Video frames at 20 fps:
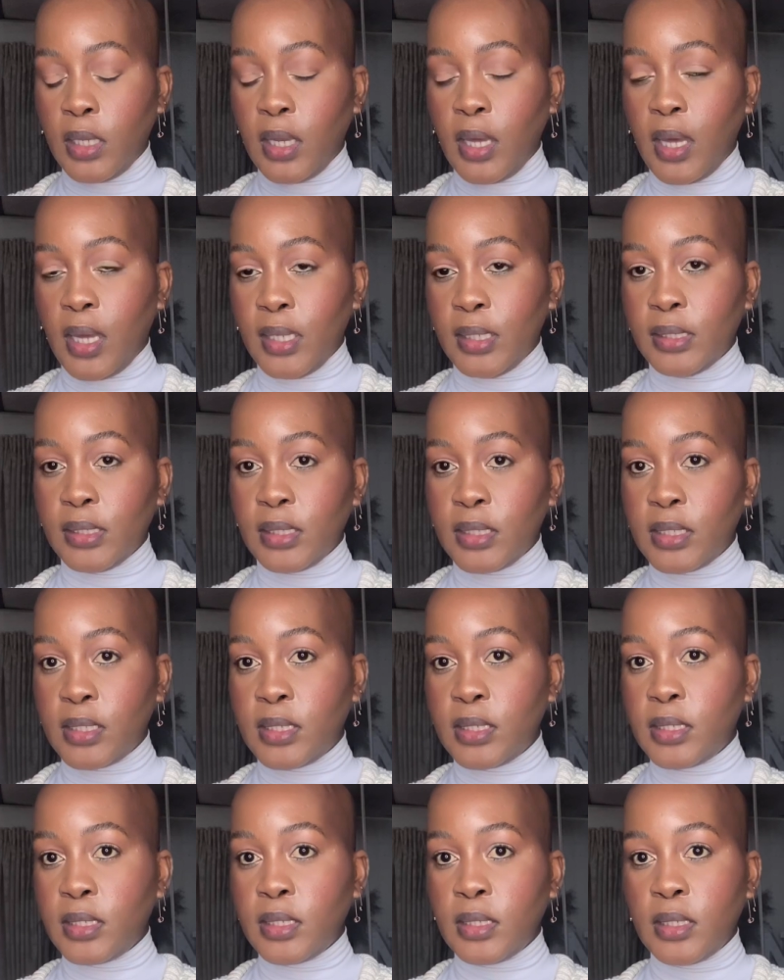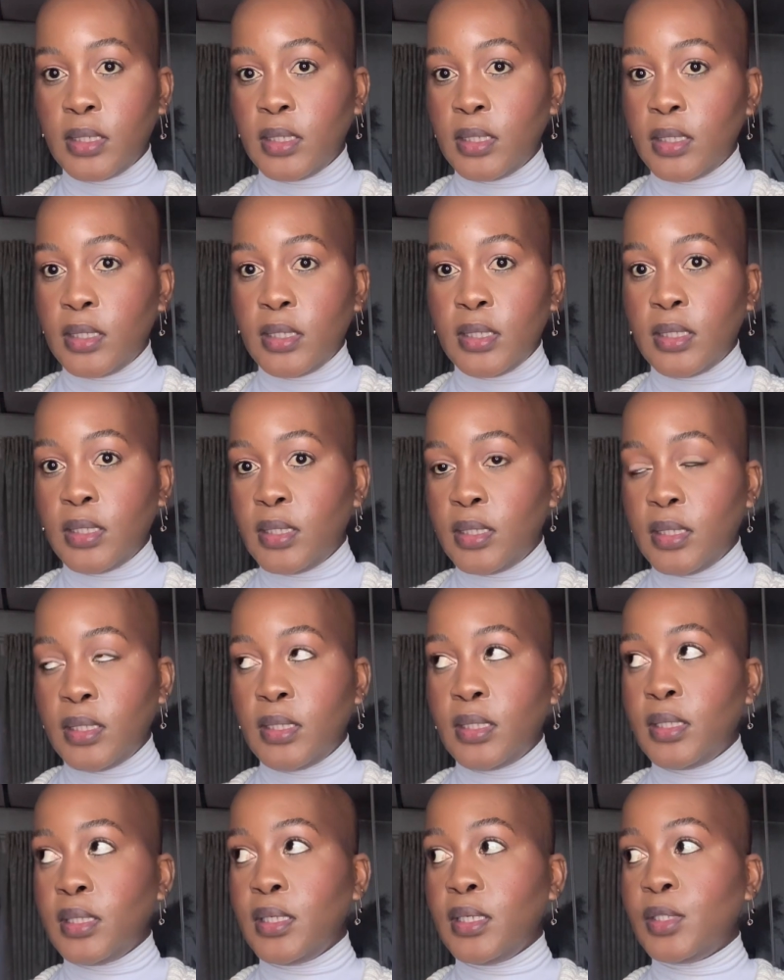And
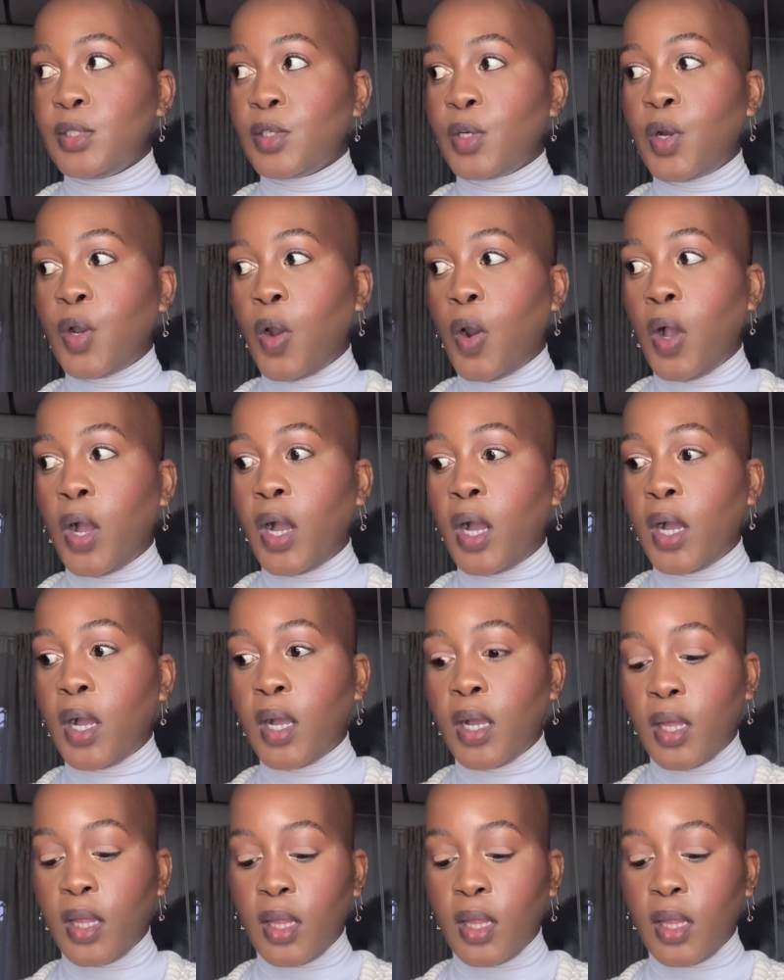8 o'clock.